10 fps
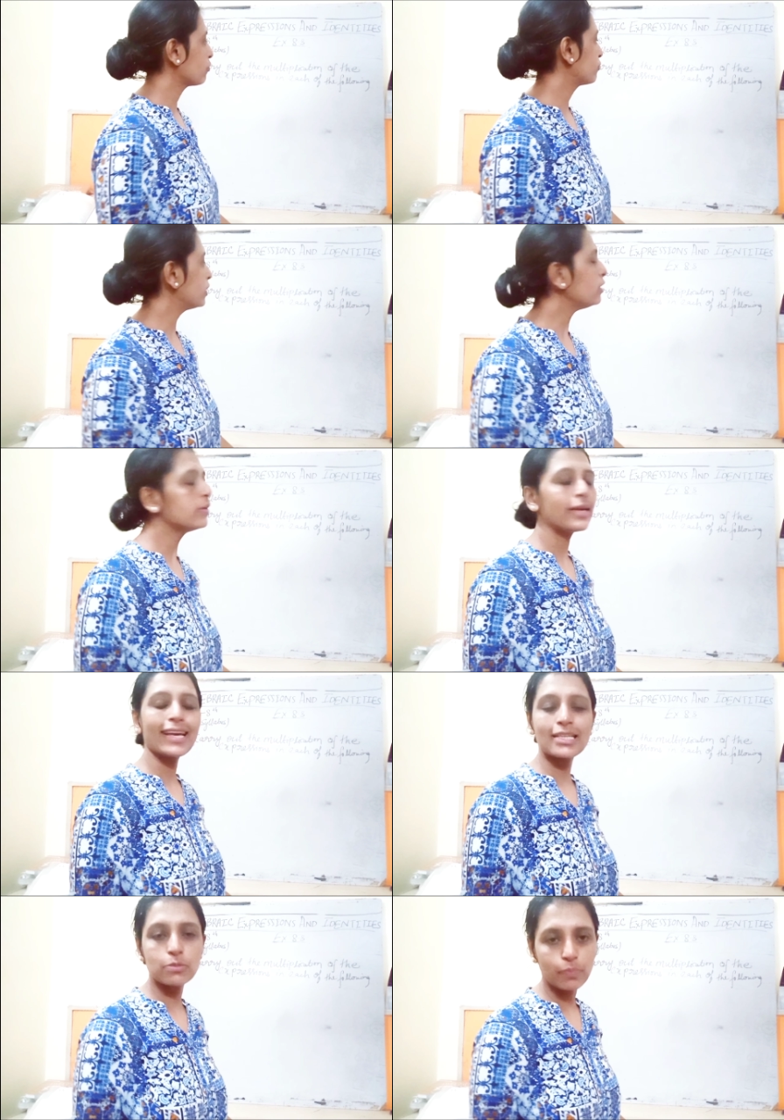the
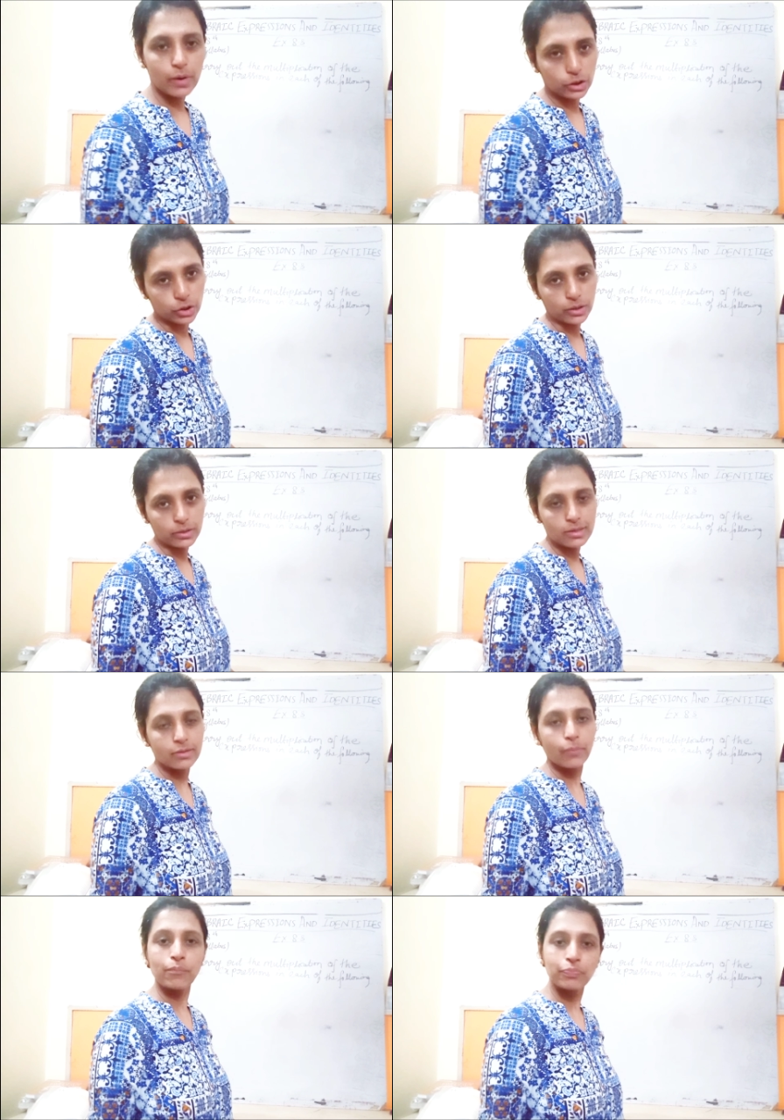expressions.
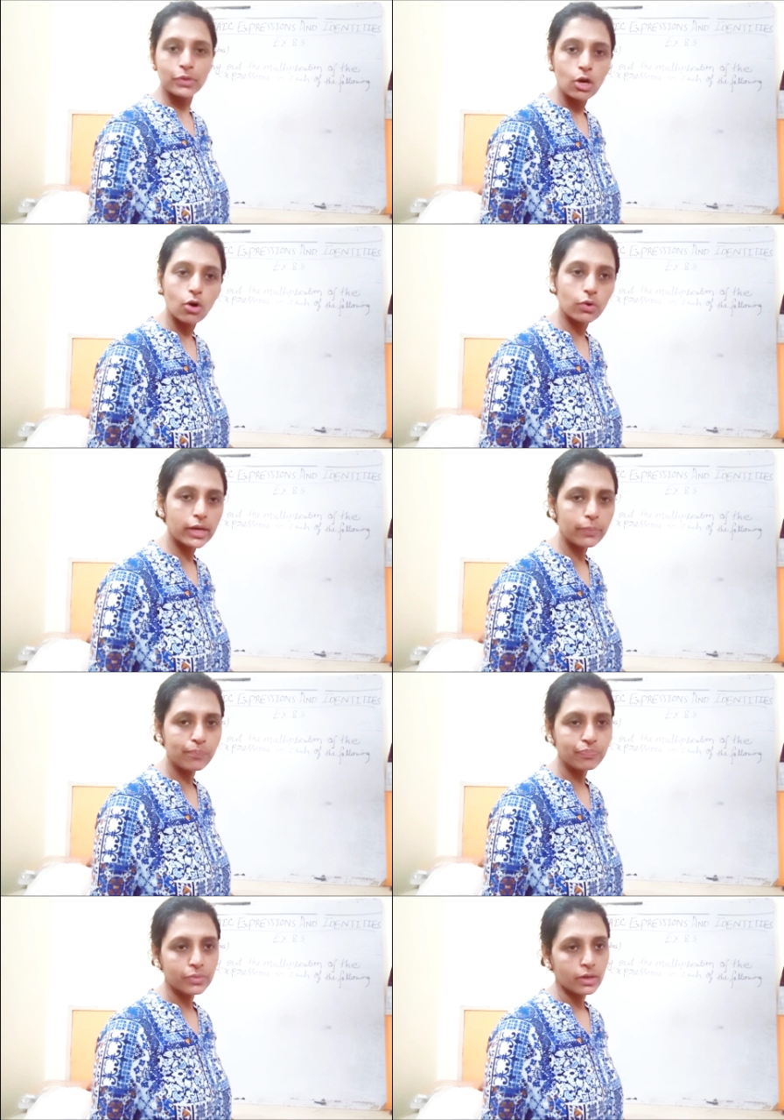Okay,
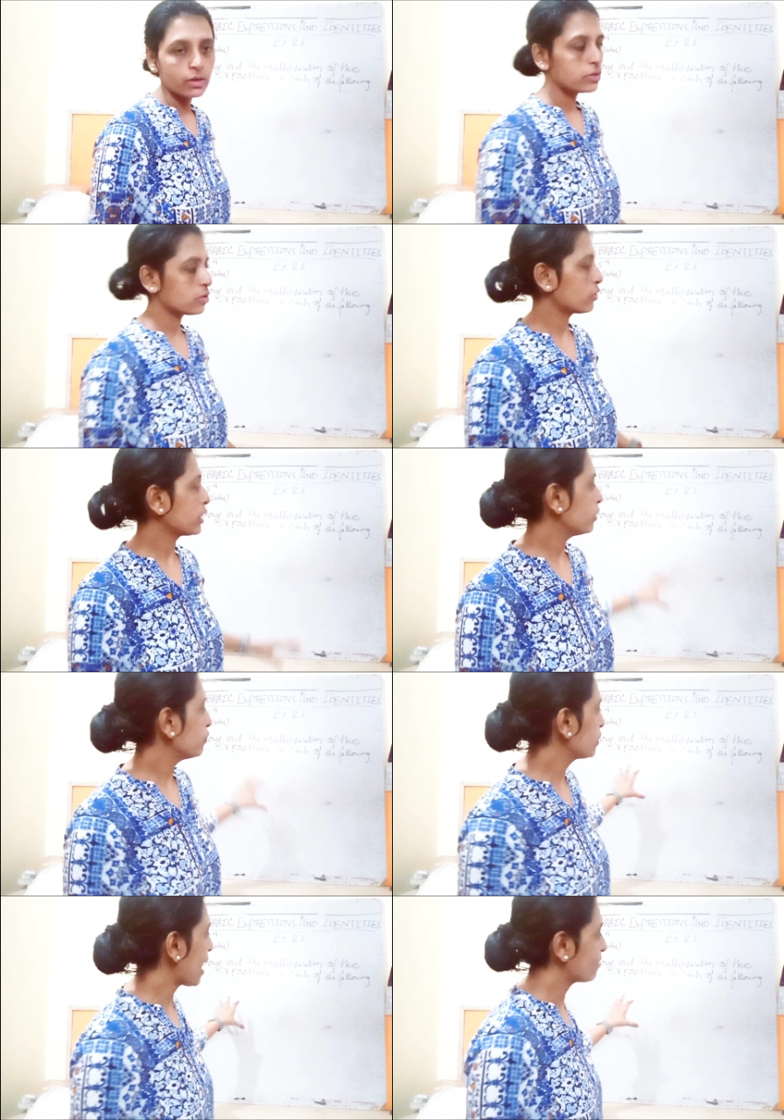so here we
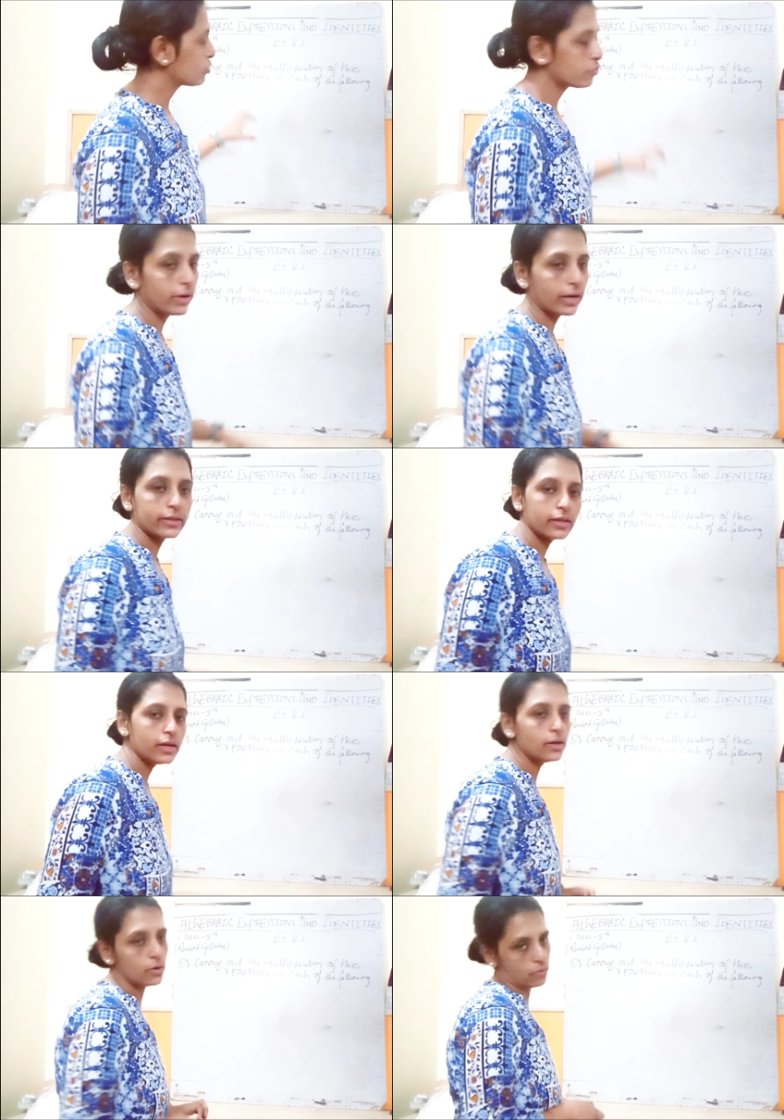have to find the
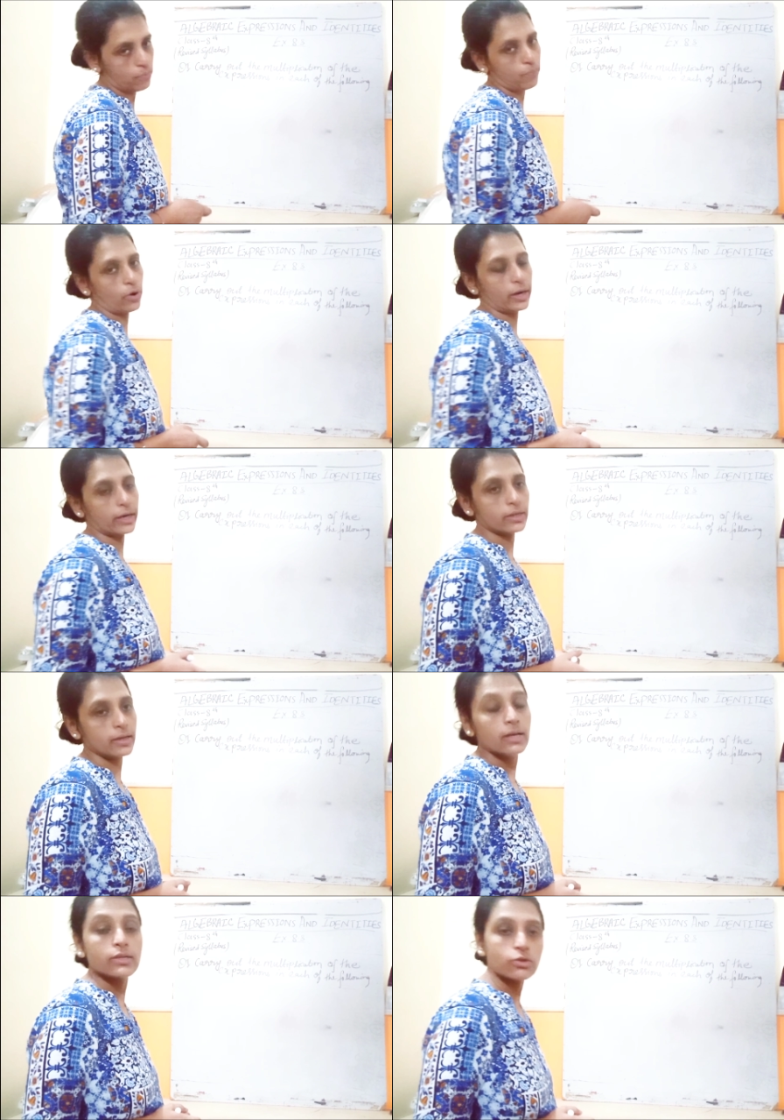product.
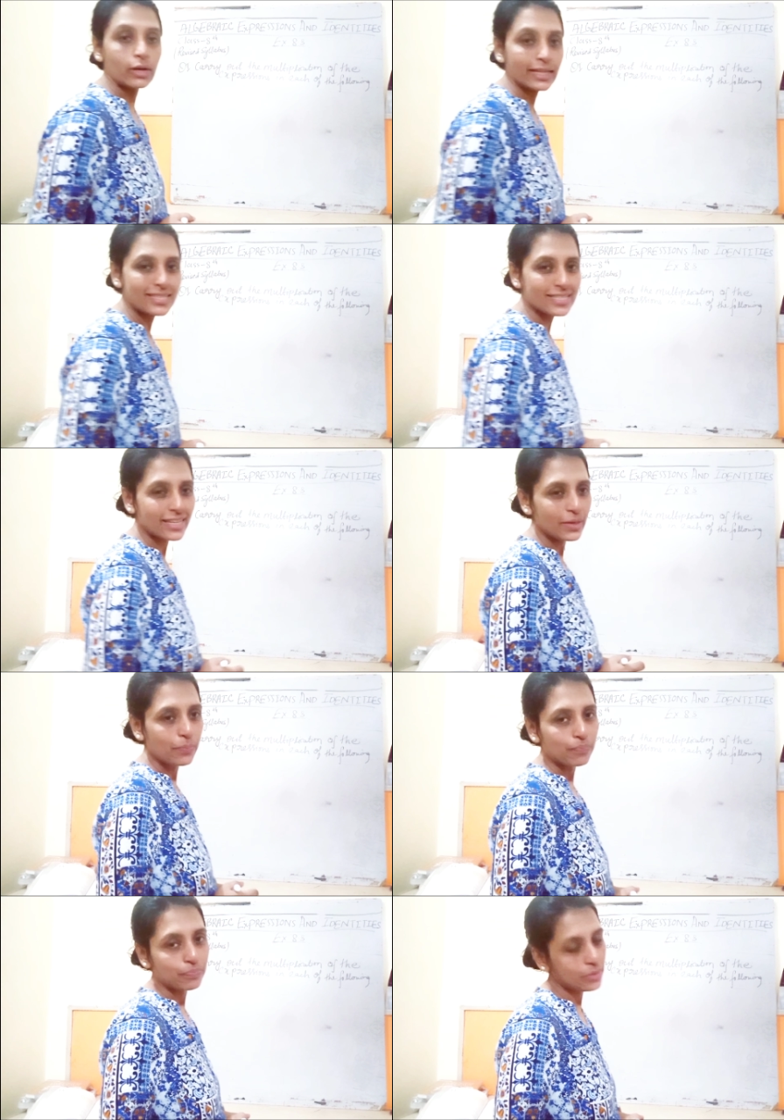So let's see
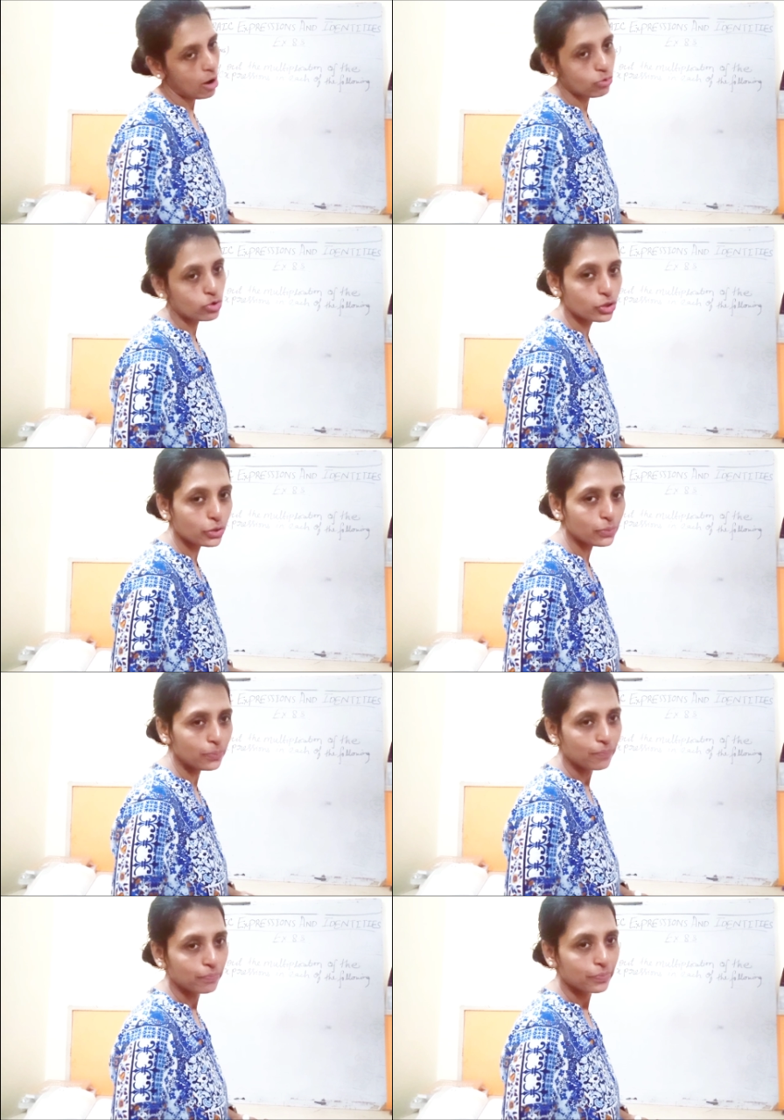how to do.
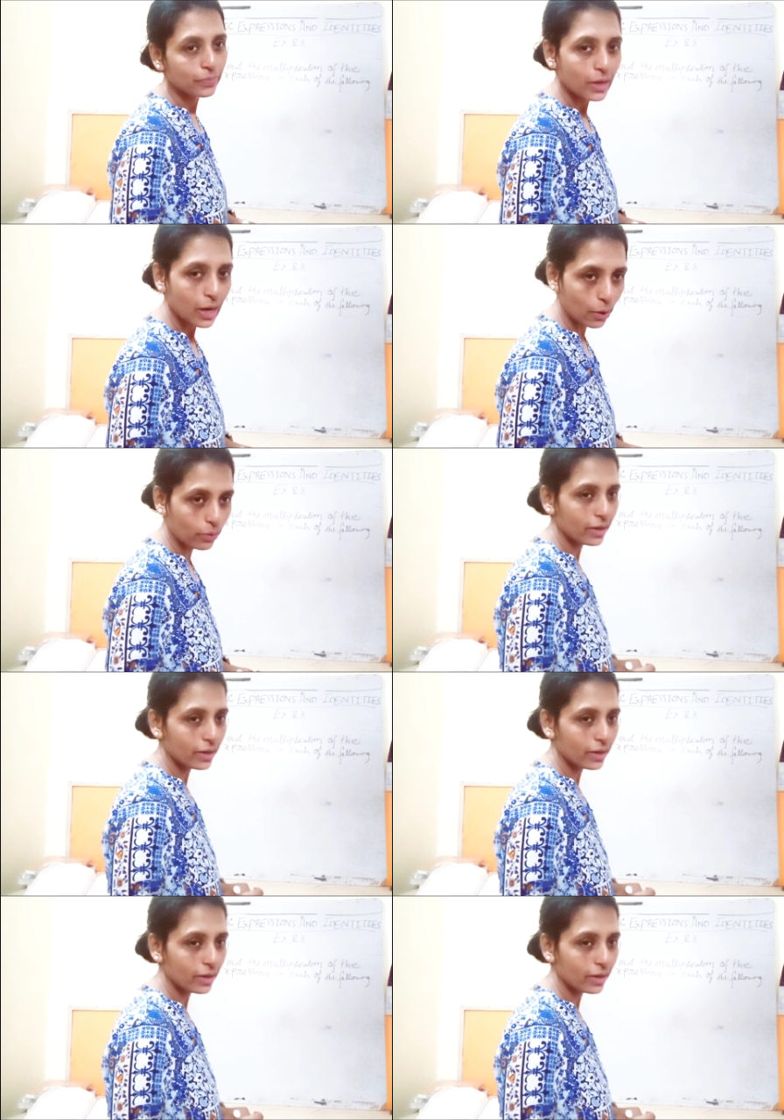Okay,